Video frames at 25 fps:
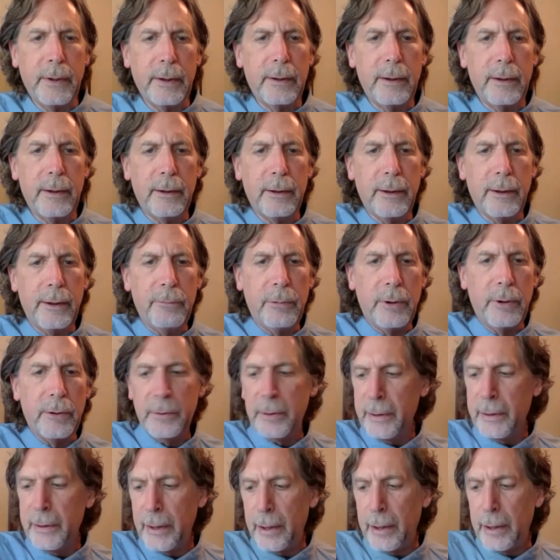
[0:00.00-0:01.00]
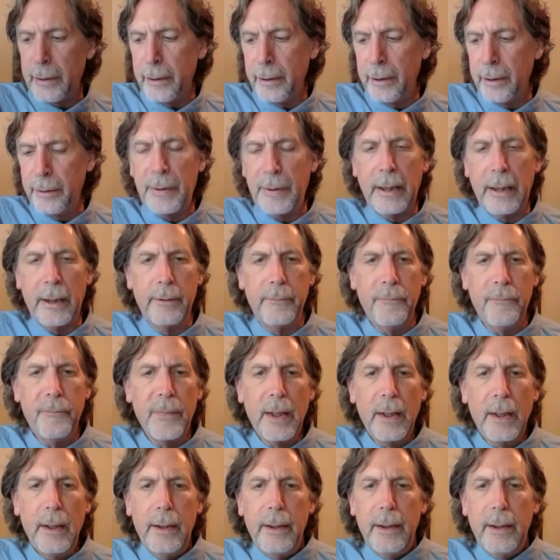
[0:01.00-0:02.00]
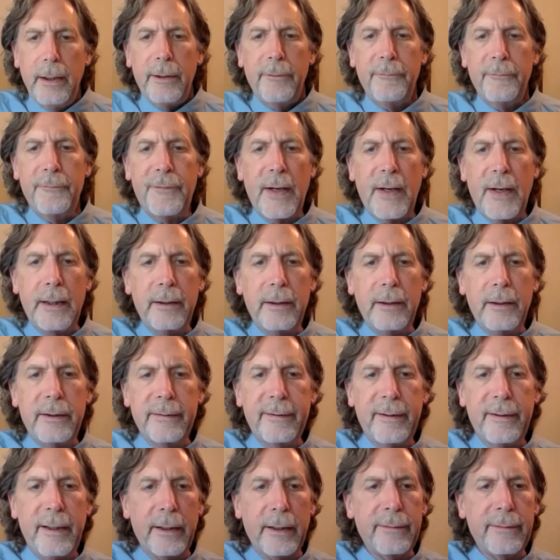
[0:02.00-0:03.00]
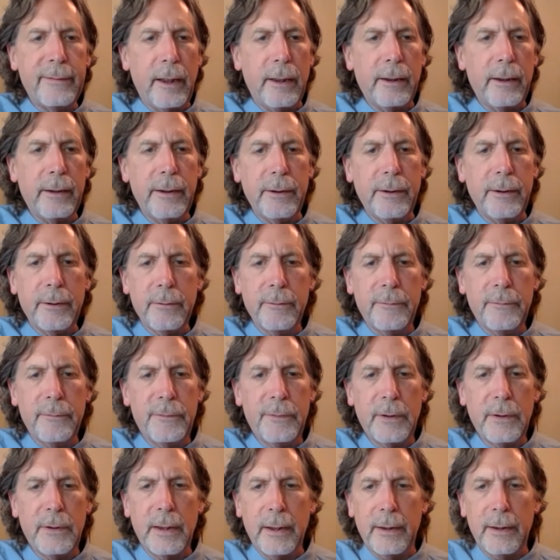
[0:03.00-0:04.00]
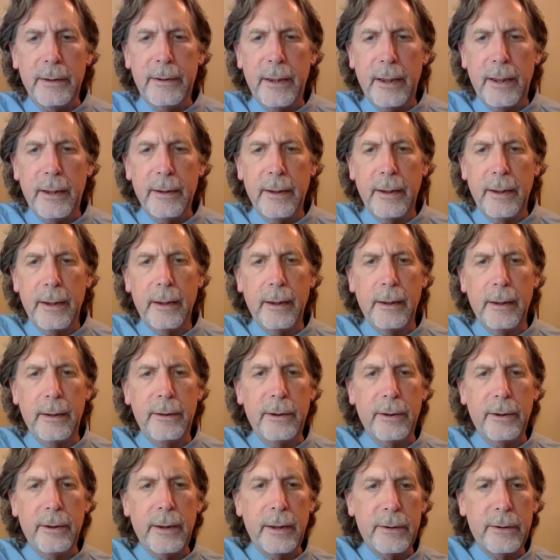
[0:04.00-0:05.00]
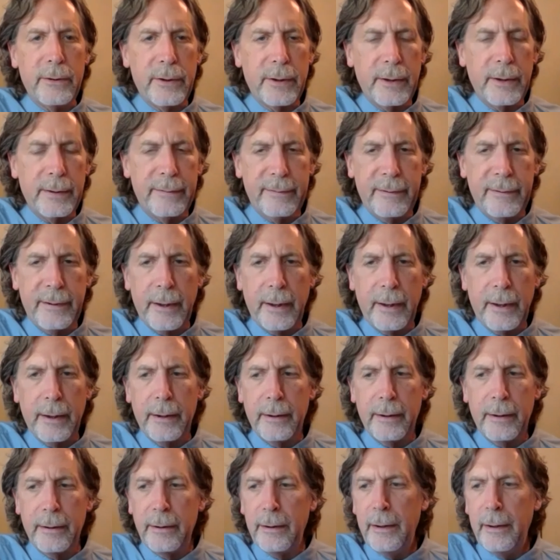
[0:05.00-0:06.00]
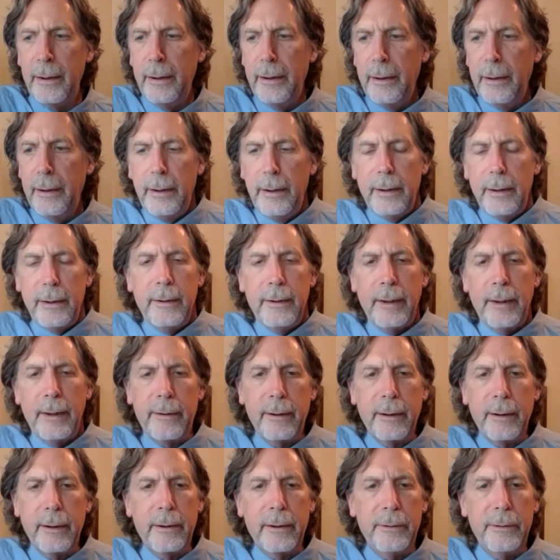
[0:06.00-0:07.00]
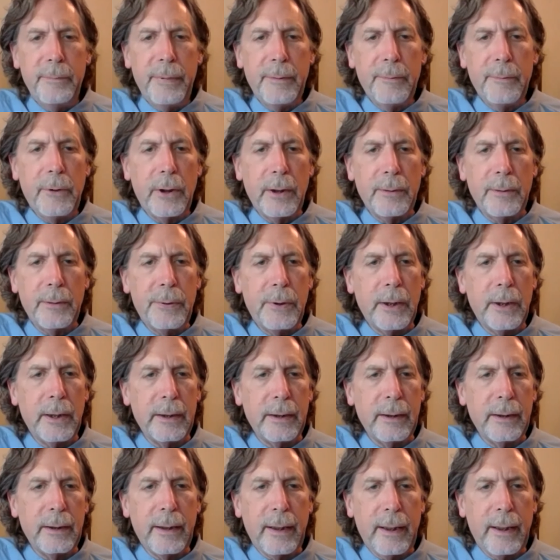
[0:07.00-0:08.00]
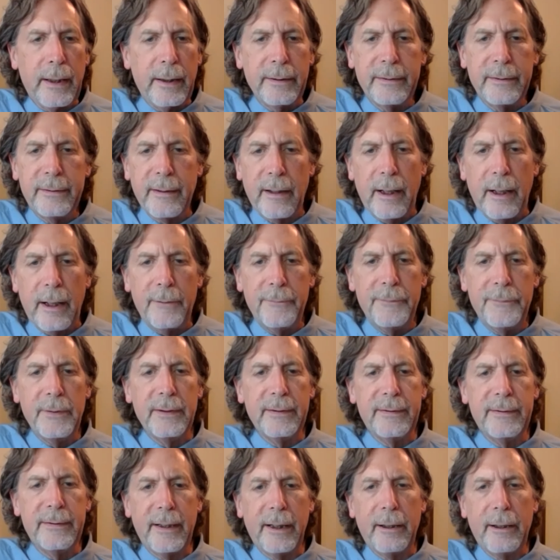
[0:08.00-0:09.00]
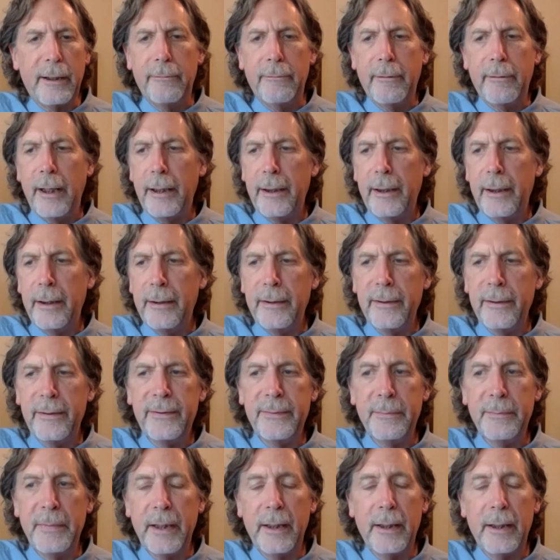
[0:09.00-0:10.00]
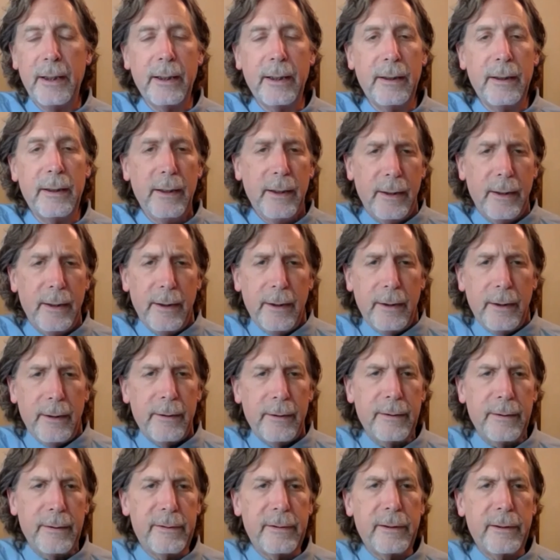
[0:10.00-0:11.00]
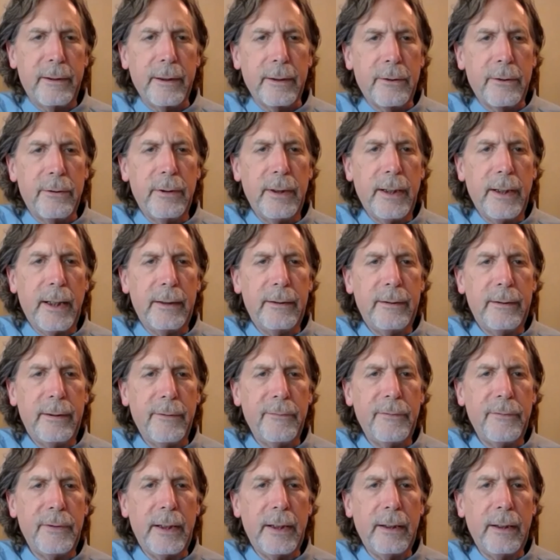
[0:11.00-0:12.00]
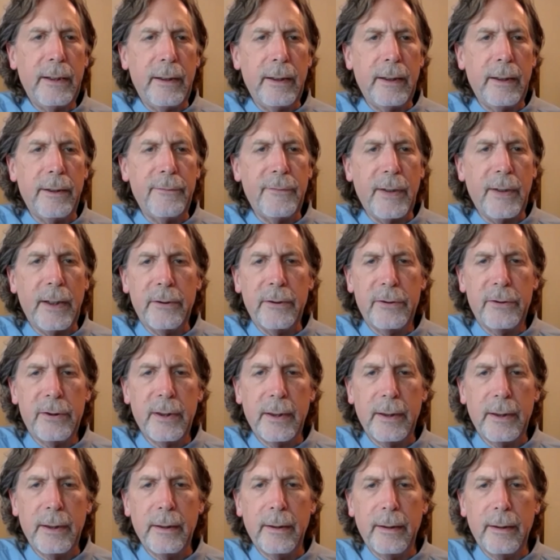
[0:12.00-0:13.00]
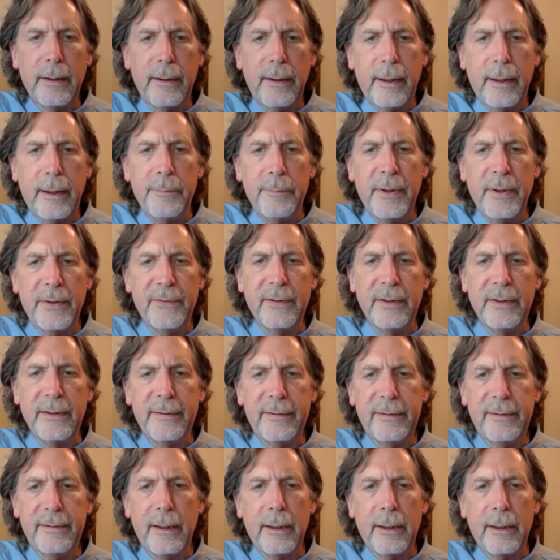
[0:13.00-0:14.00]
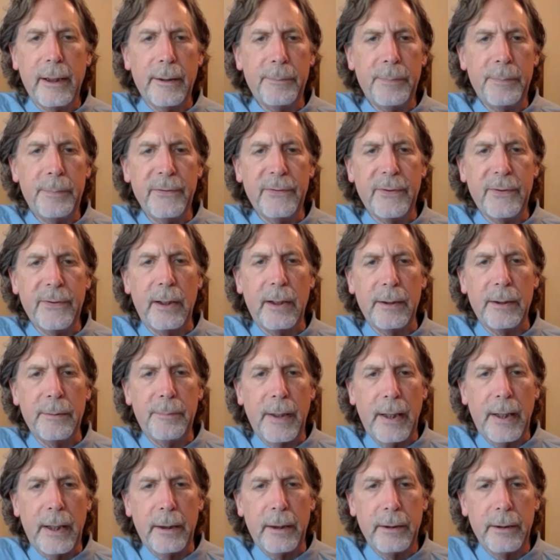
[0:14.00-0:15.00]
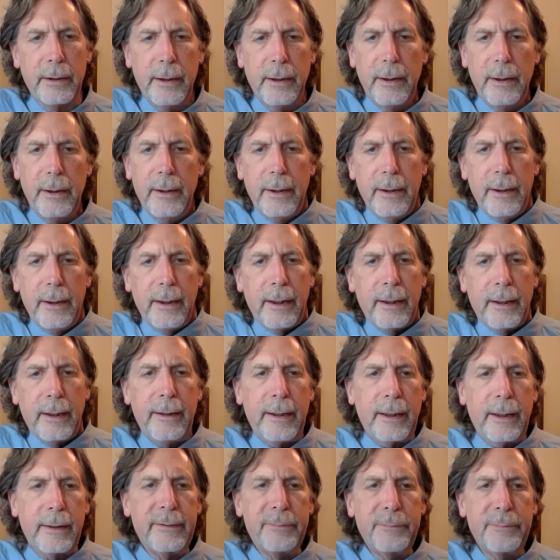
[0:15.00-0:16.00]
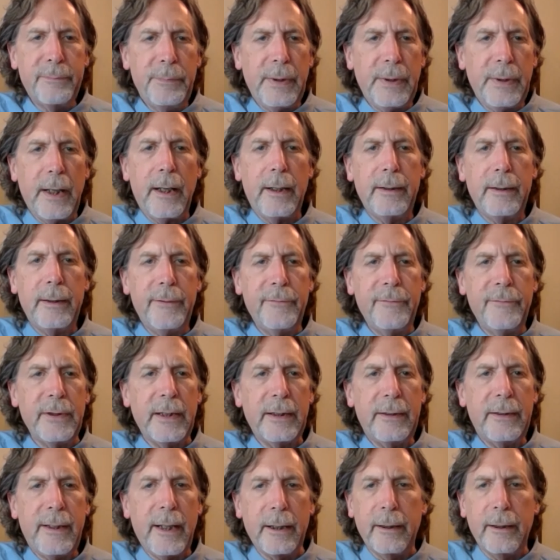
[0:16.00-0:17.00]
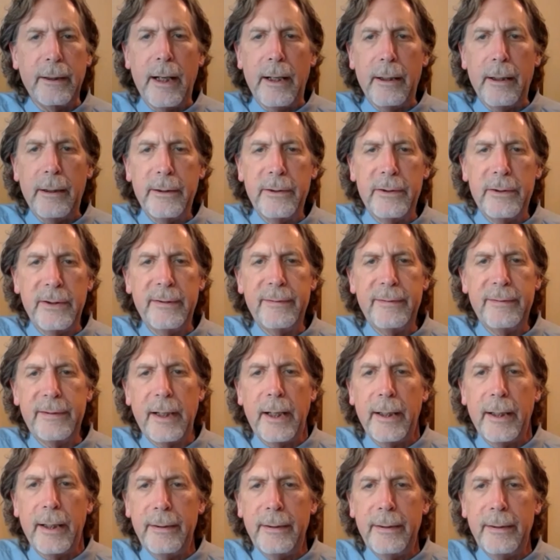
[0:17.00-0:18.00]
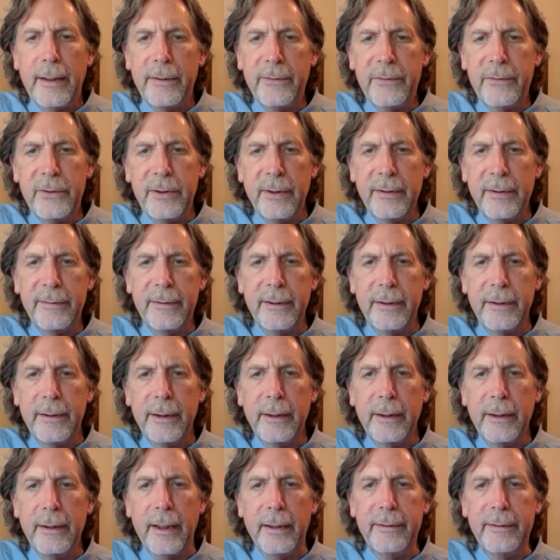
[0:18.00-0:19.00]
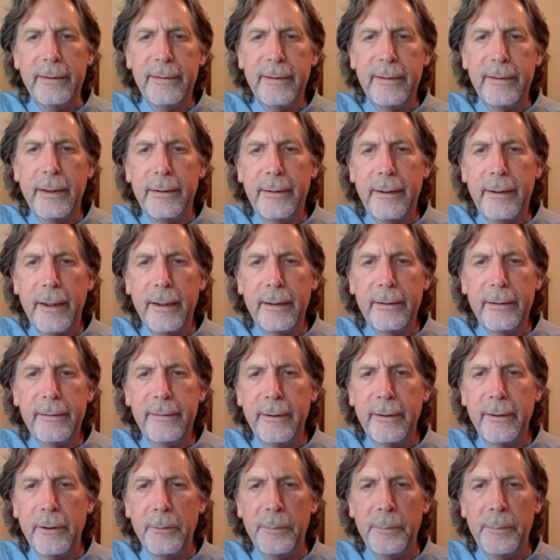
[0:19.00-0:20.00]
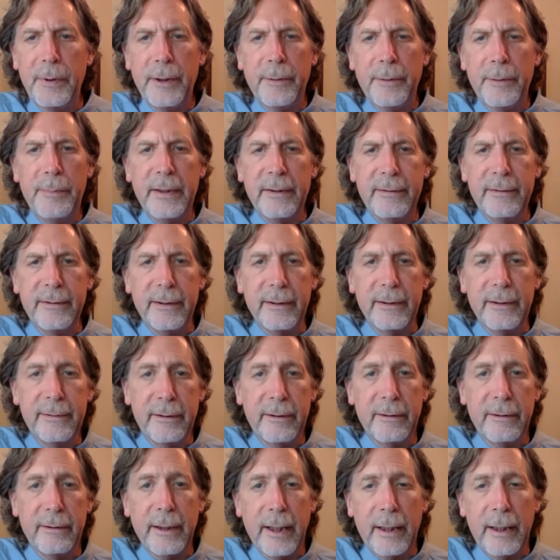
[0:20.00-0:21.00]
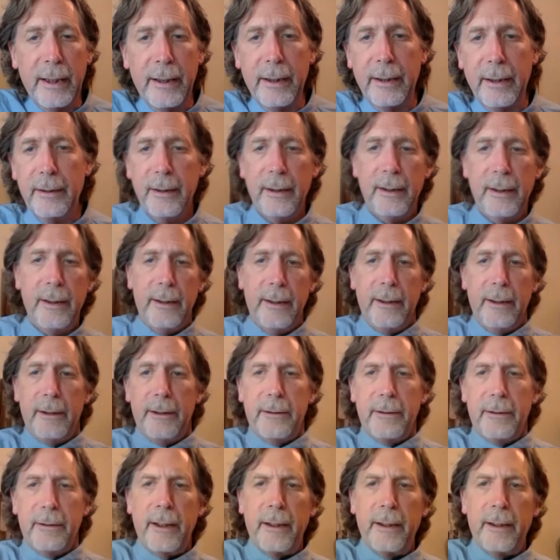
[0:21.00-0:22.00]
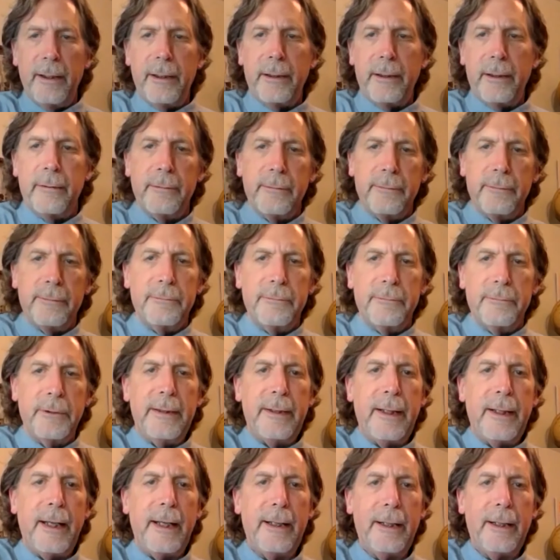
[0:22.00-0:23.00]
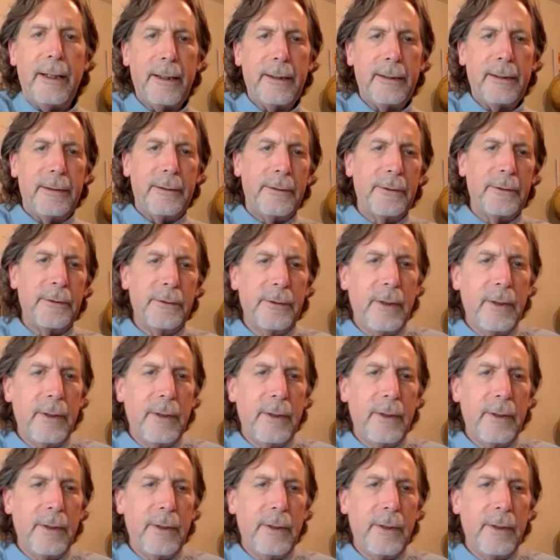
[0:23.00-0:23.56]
clearly what we're talking about. And finally, just thanks all of you for attending and your interest. And nothing could be more important, as often said already in this meeting, the sort of creativity, the innovation that business startup is all about. And that's beyond even the technology side. That's just in the guts that it takes to open a business, create it, retain it.